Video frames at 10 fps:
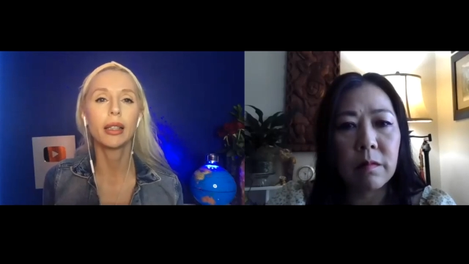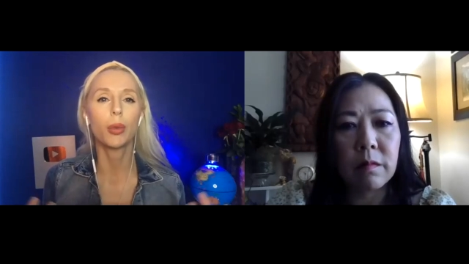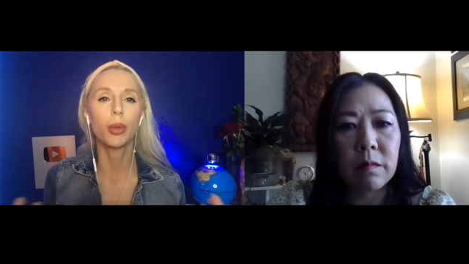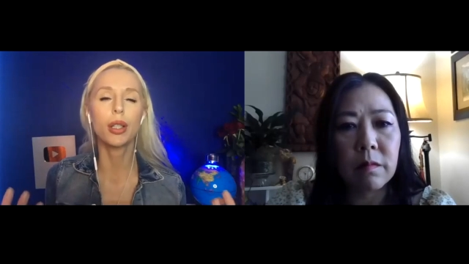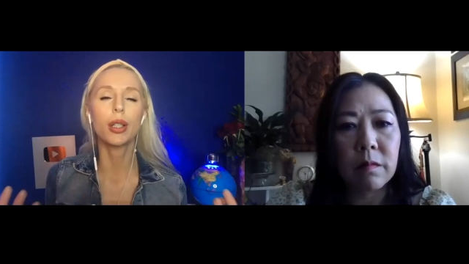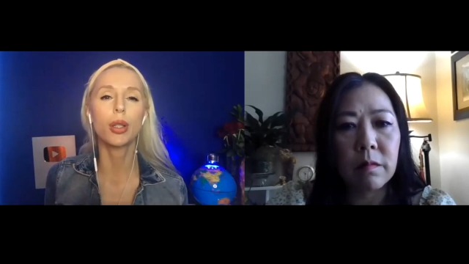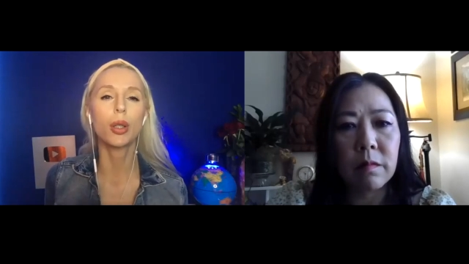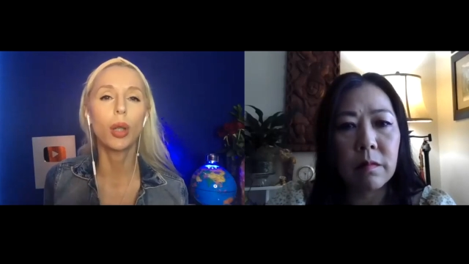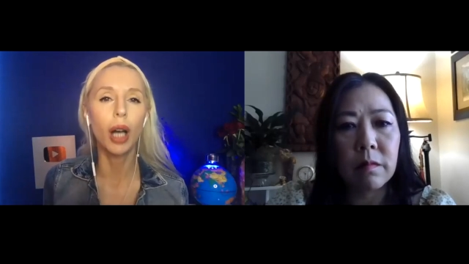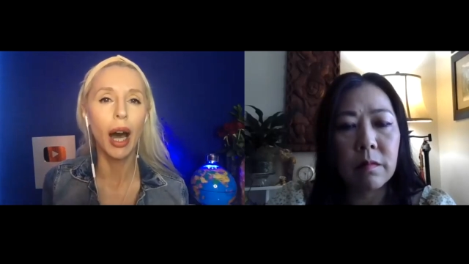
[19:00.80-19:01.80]
Speaker 1: were just
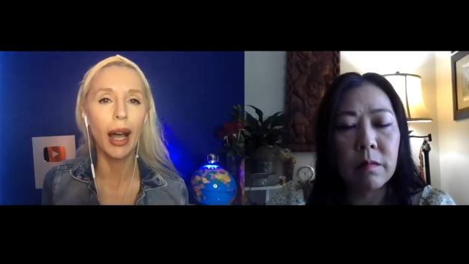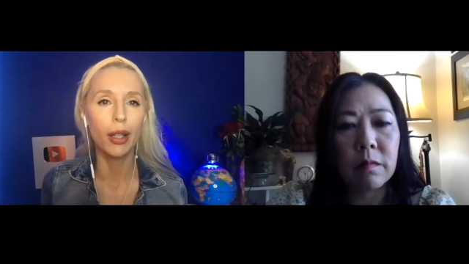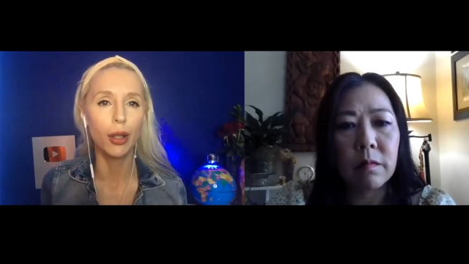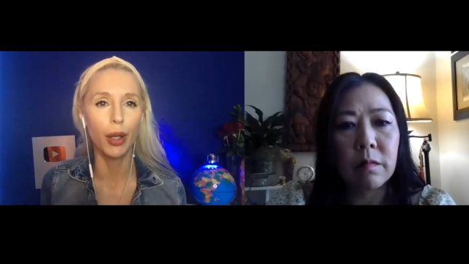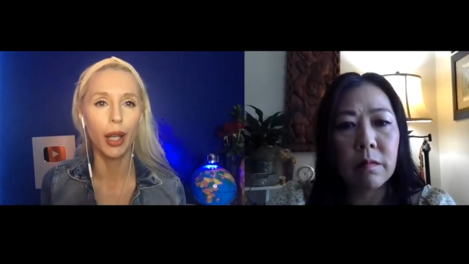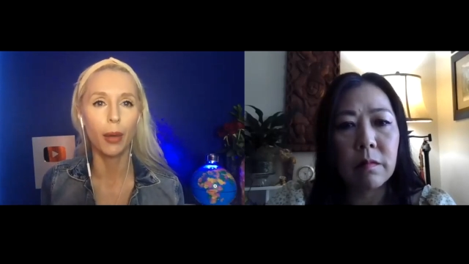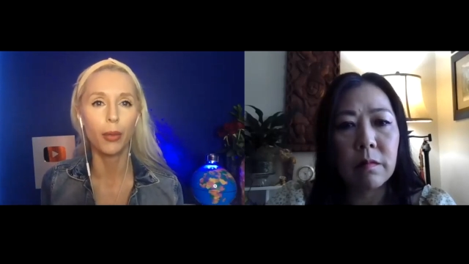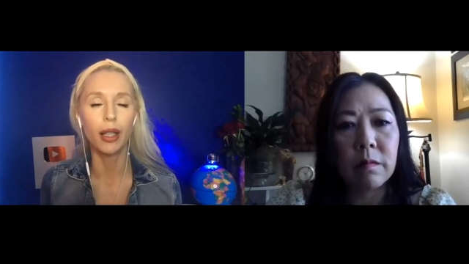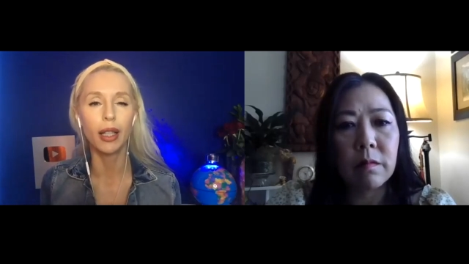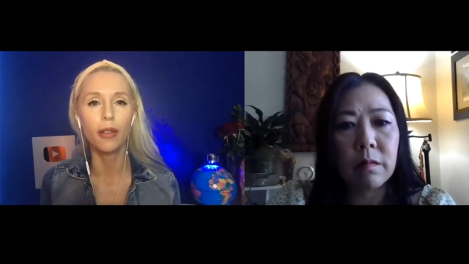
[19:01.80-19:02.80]
so kind to him.
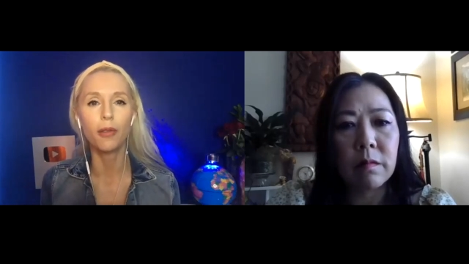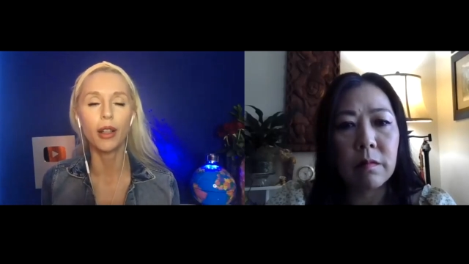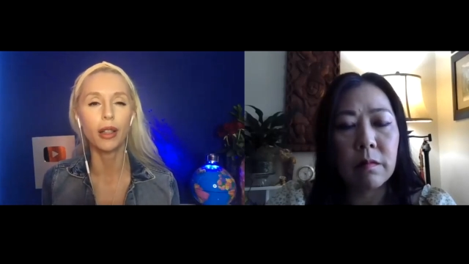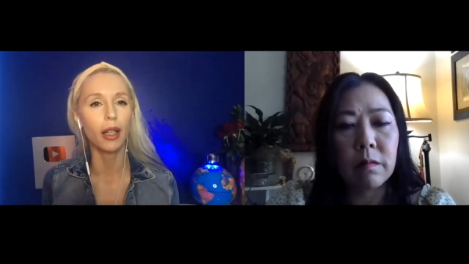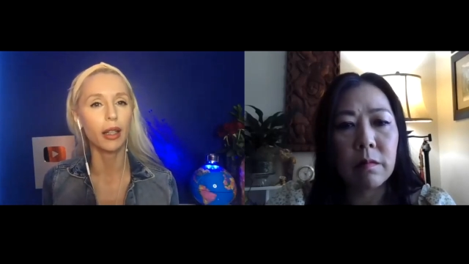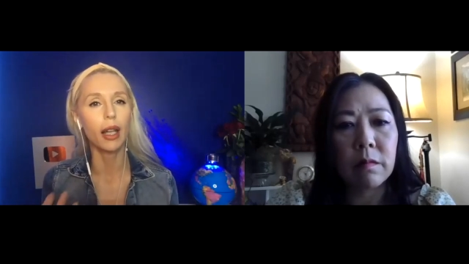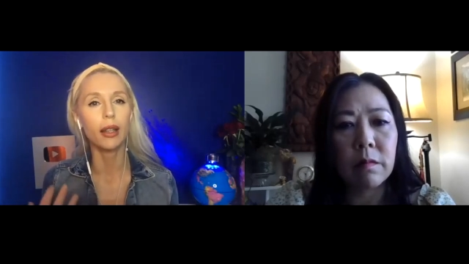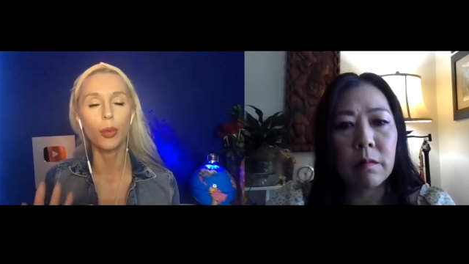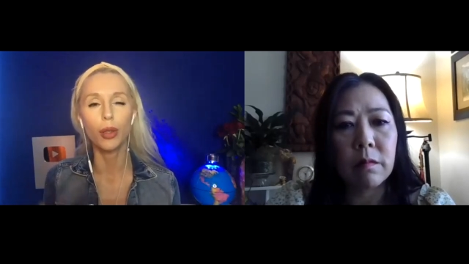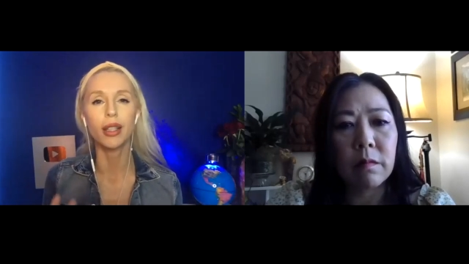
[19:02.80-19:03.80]
And he felt like that
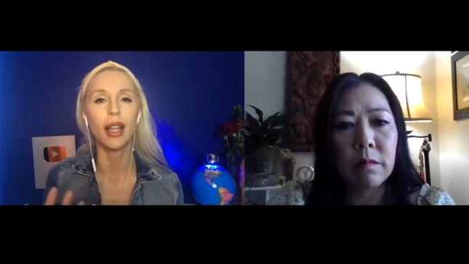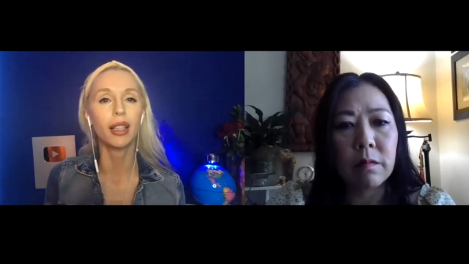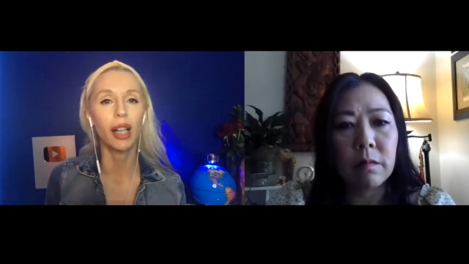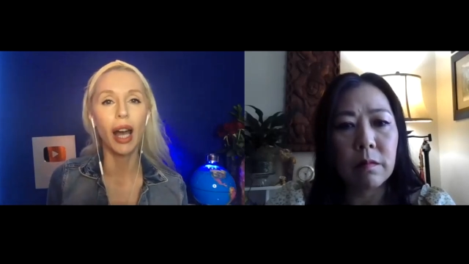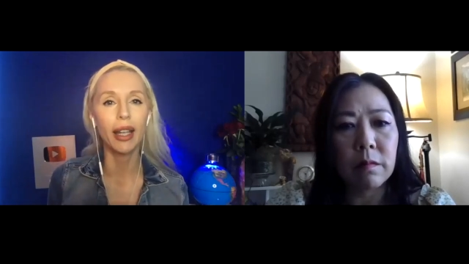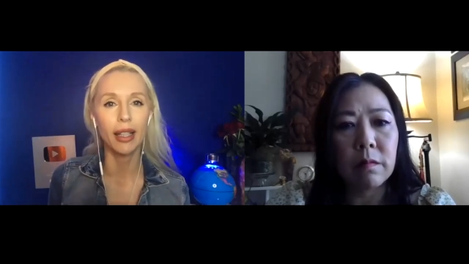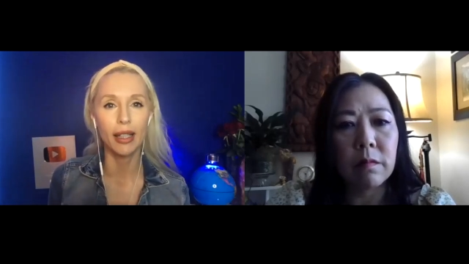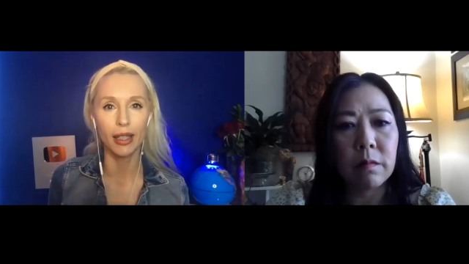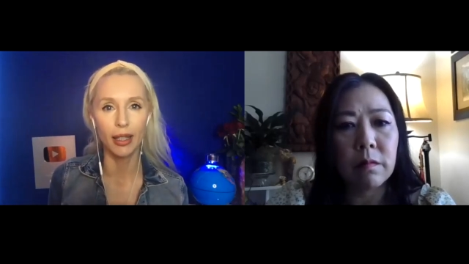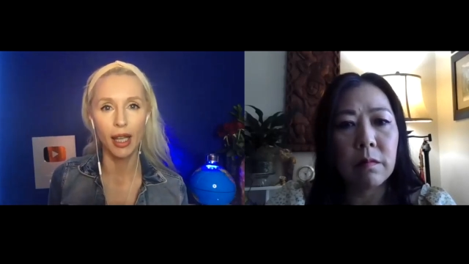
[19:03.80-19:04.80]
was that
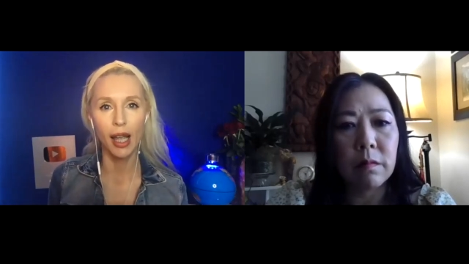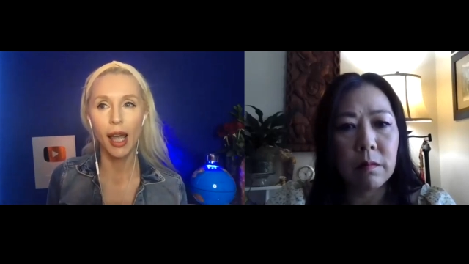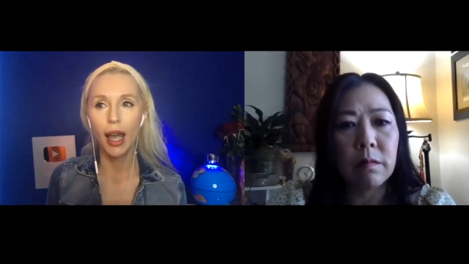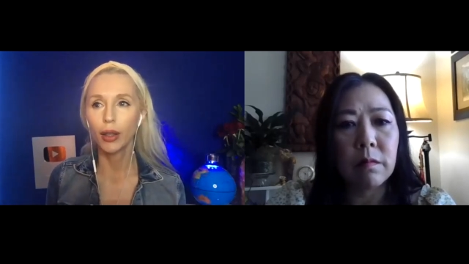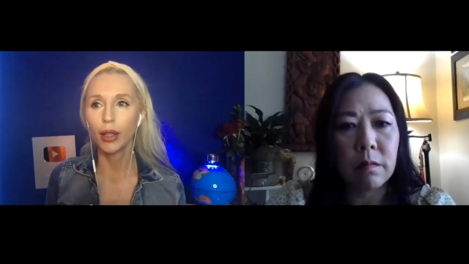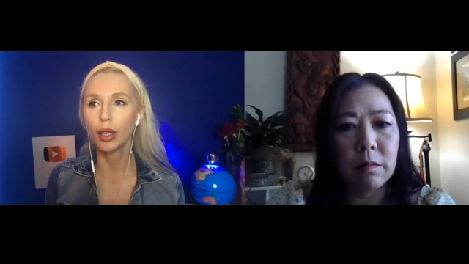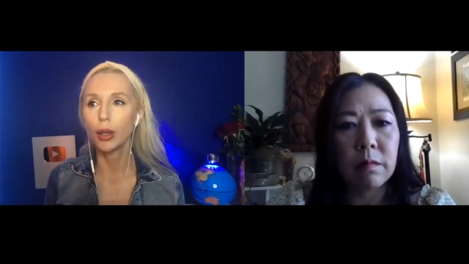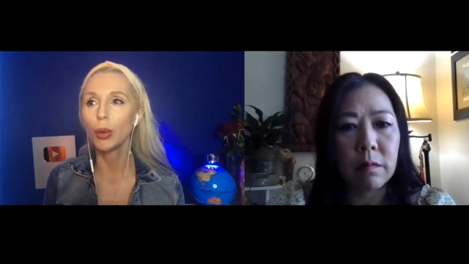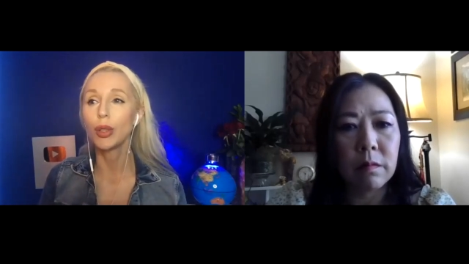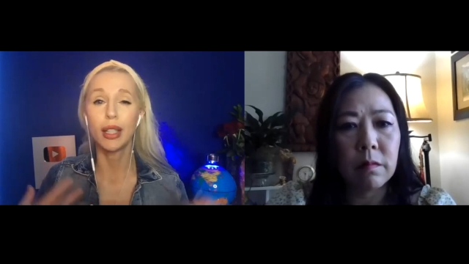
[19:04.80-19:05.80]
kindness that
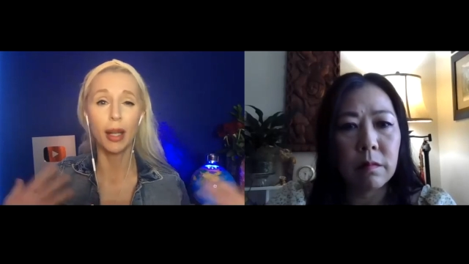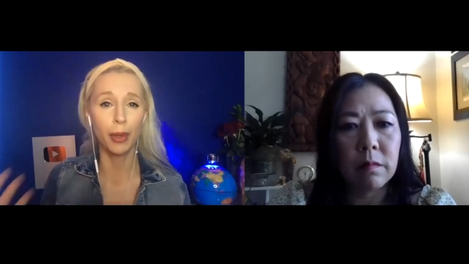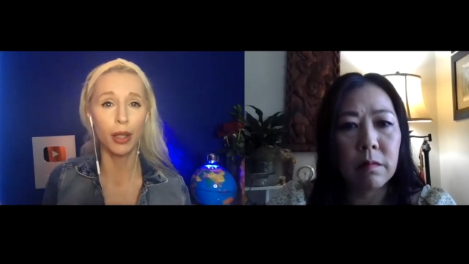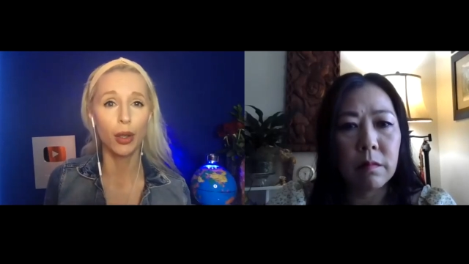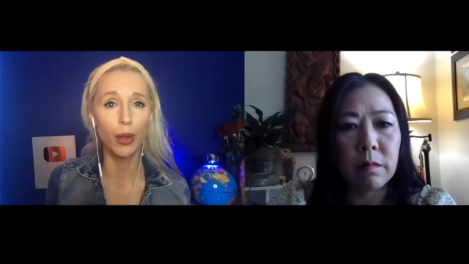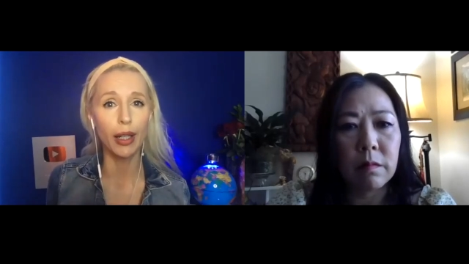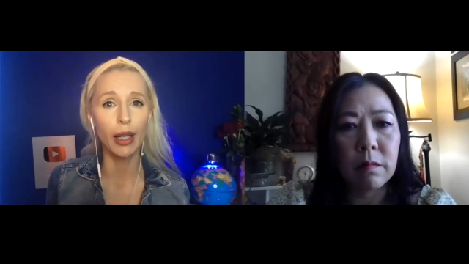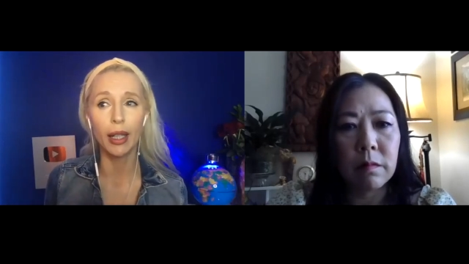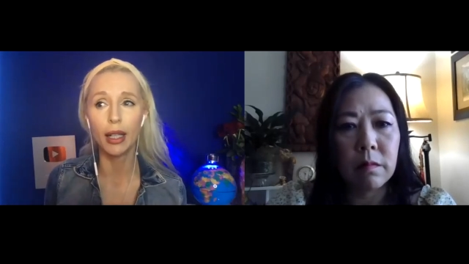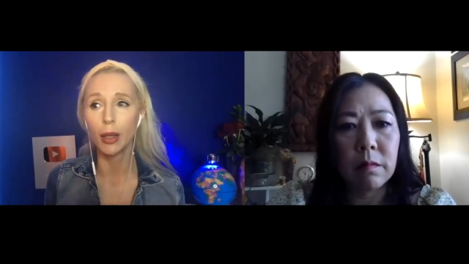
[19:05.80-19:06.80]
you
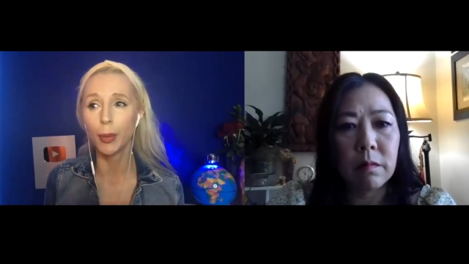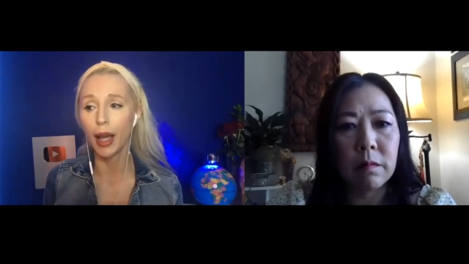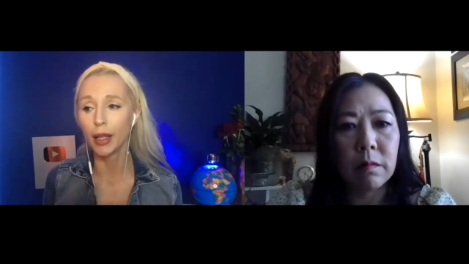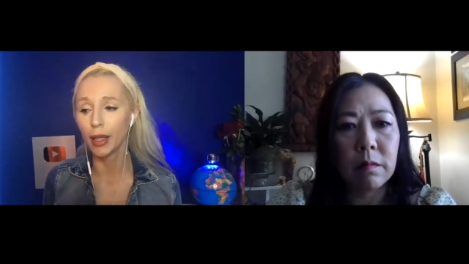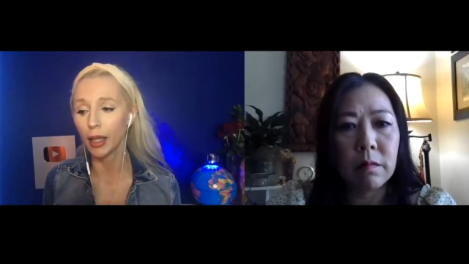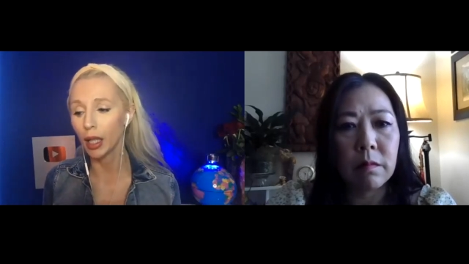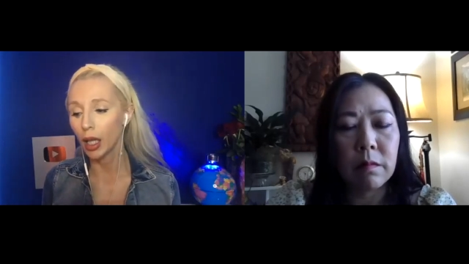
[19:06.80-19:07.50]
demonstrated in his passing.